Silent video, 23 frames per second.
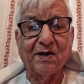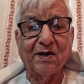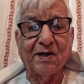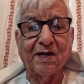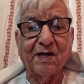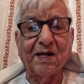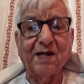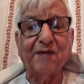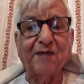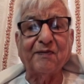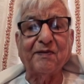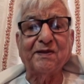
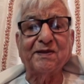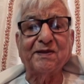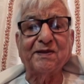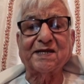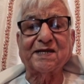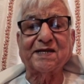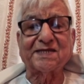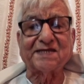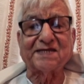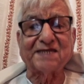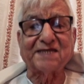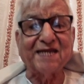It was
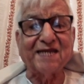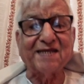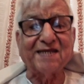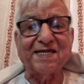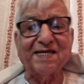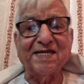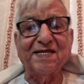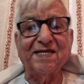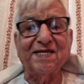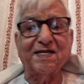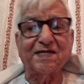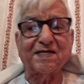
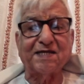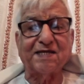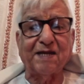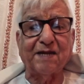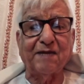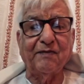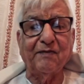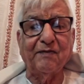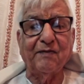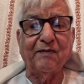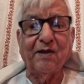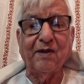exactly the
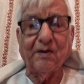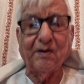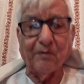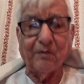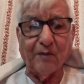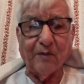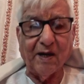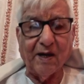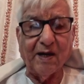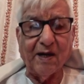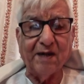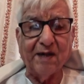same
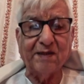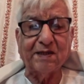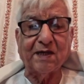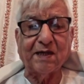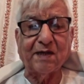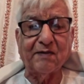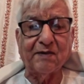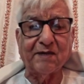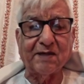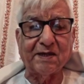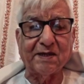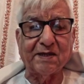what
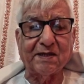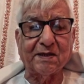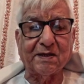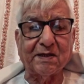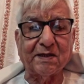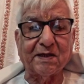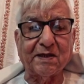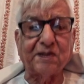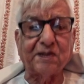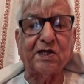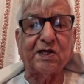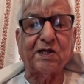our
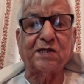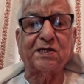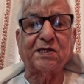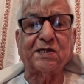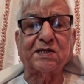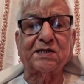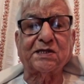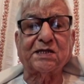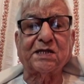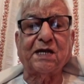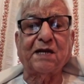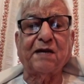research
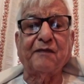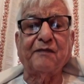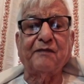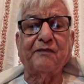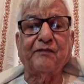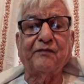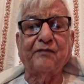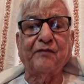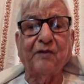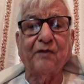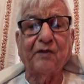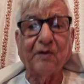staff
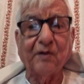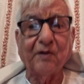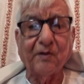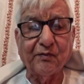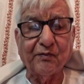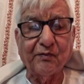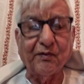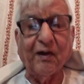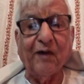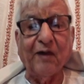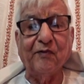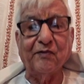
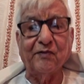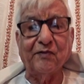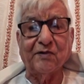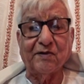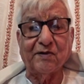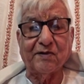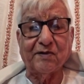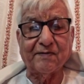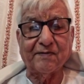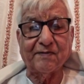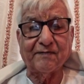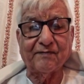found.
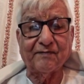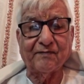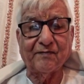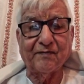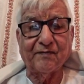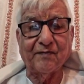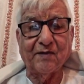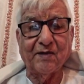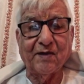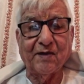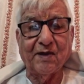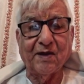
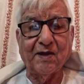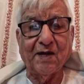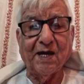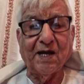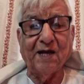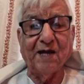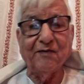And